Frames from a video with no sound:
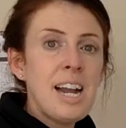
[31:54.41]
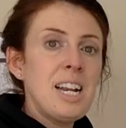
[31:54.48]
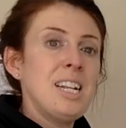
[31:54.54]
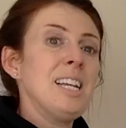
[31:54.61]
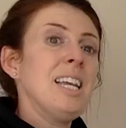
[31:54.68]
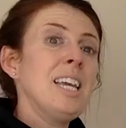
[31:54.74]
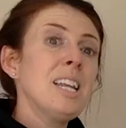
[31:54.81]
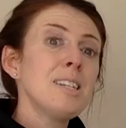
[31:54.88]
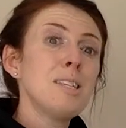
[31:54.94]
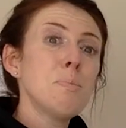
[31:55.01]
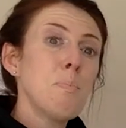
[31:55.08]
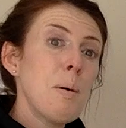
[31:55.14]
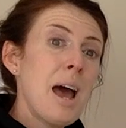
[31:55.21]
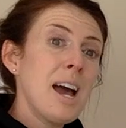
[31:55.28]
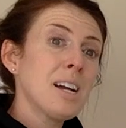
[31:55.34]
kind of get
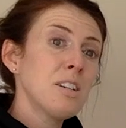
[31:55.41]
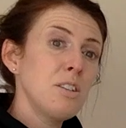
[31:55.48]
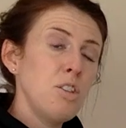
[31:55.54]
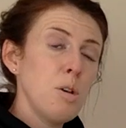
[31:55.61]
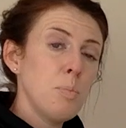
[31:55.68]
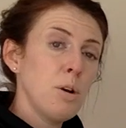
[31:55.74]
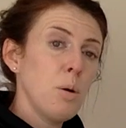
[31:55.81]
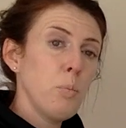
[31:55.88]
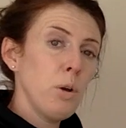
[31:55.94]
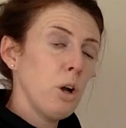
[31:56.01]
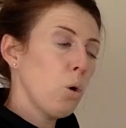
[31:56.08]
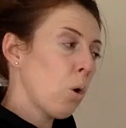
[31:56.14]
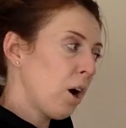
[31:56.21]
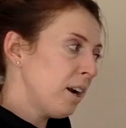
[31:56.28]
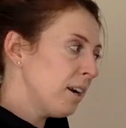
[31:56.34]
us back to the
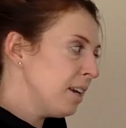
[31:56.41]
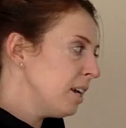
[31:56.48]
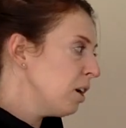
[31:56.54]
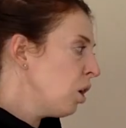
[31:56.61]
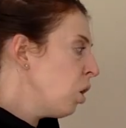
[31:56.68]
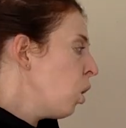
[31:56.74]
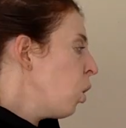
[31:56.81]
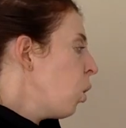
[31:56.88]
appropriate quantity.